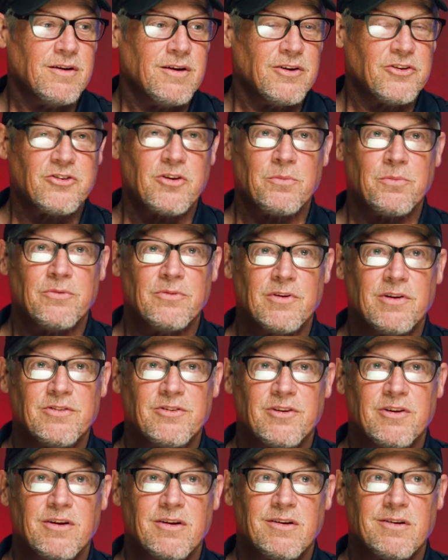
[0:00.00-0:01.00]
It's something
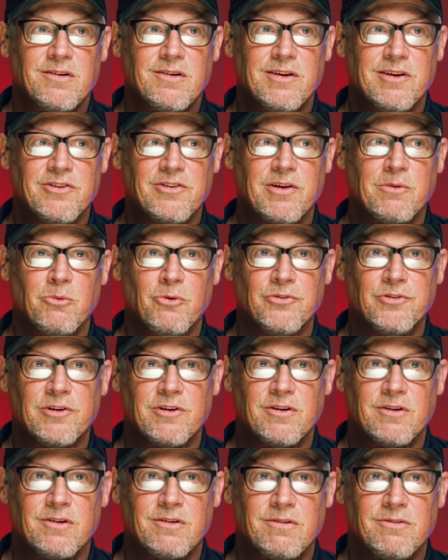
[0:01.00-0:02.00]
that he's able
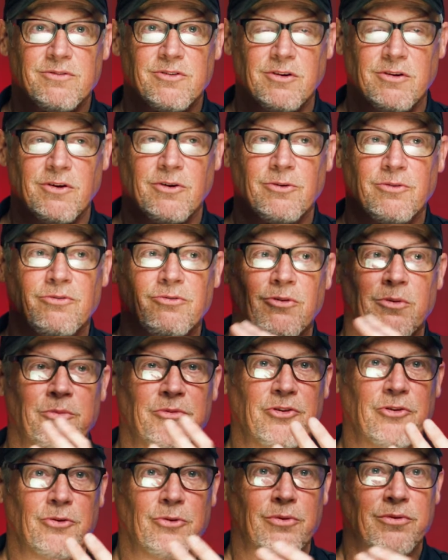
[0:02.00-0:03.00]
to learn from
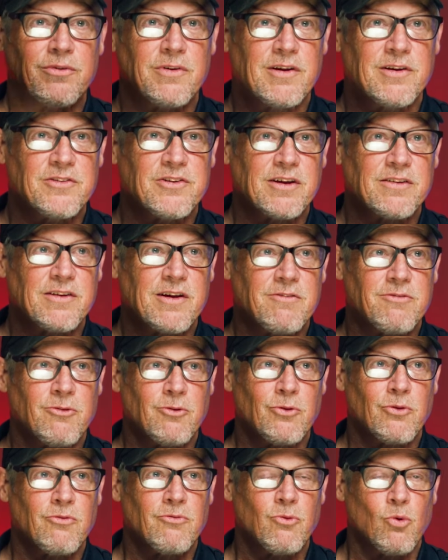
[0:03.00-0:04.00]
too and take that
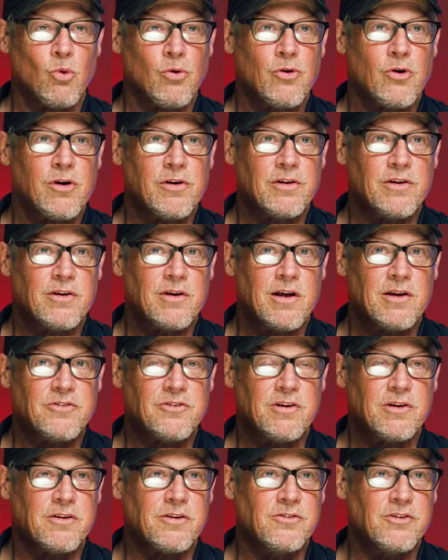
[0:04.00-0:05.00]
forward on as
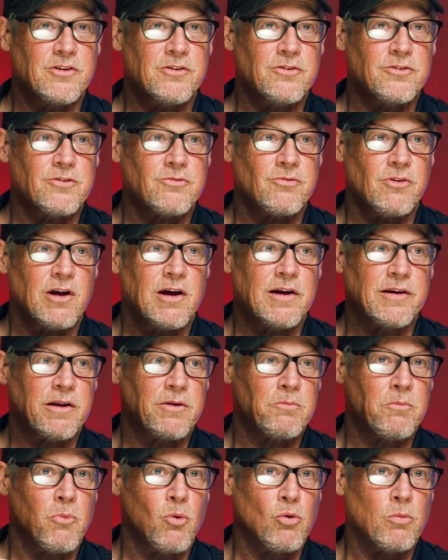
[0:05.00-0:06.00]
he continues to fly and
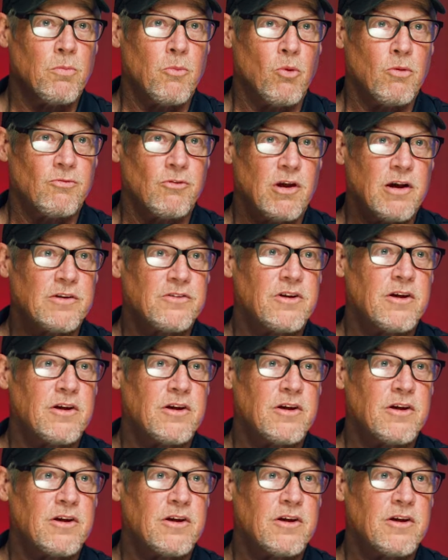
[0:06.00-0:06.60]
get more flying